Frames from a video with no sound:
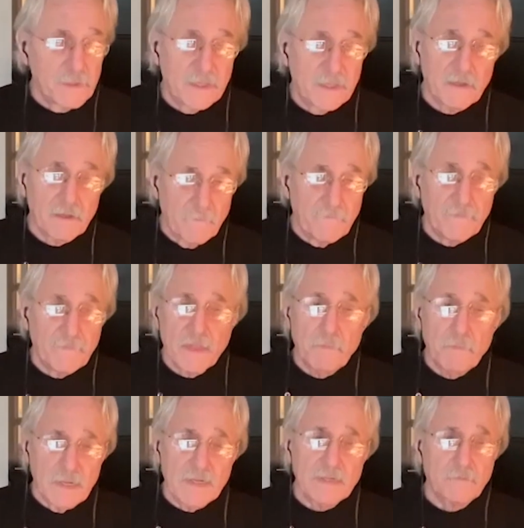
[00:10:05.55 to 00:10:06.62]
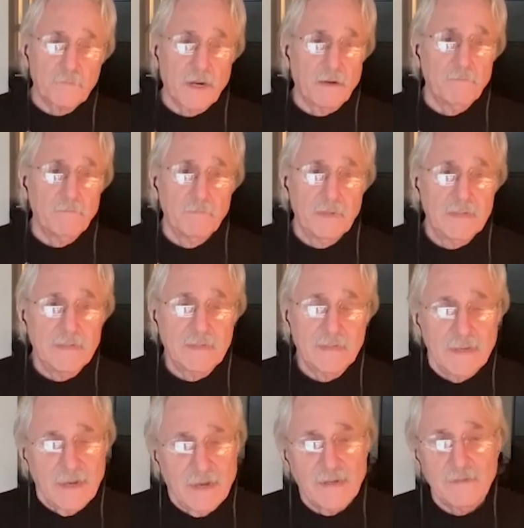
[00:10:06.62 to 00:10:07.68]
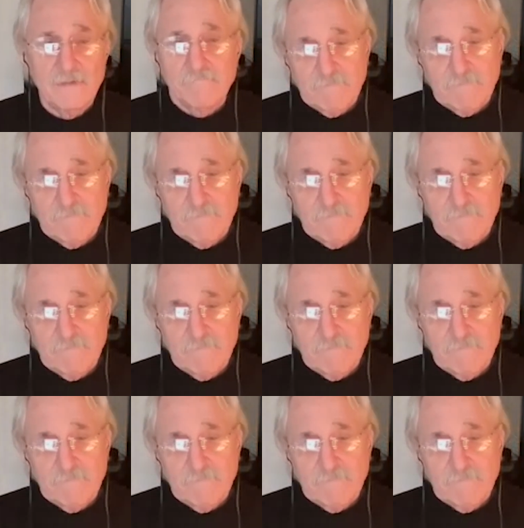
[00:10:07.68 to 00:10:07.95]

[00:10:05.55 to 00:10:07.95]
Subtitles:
But the biggest problem is not,